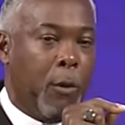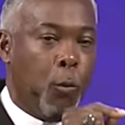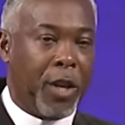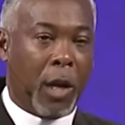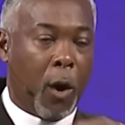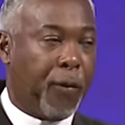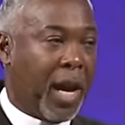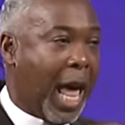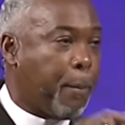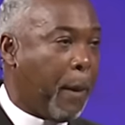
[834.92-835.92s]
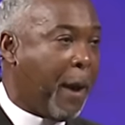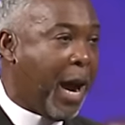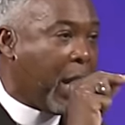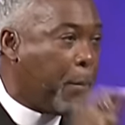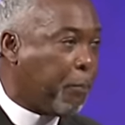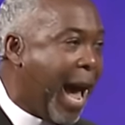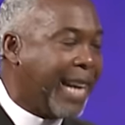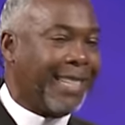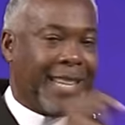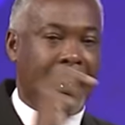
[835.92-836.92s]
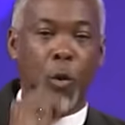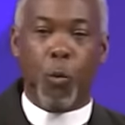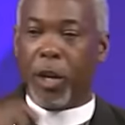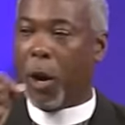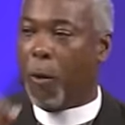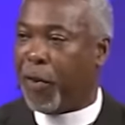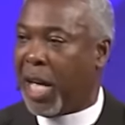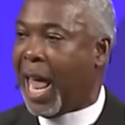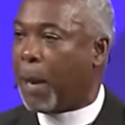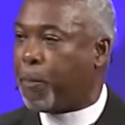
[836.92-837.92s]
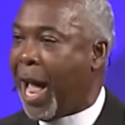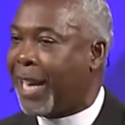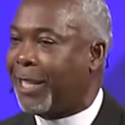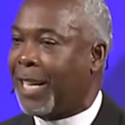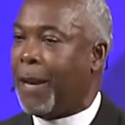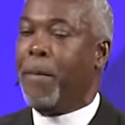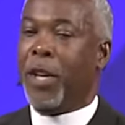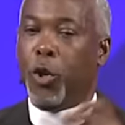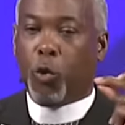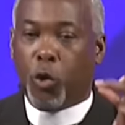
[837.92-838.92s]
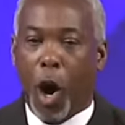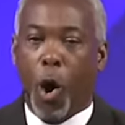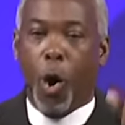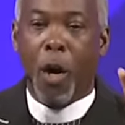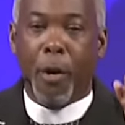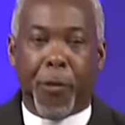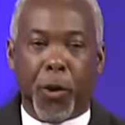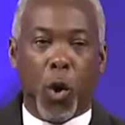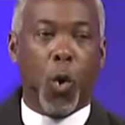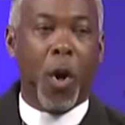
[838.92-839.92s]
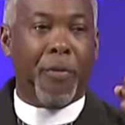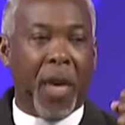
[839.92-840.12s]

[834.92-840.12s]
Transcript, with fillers: when you don't feel like preparing, practicing when you don't feel like practicing. You go through the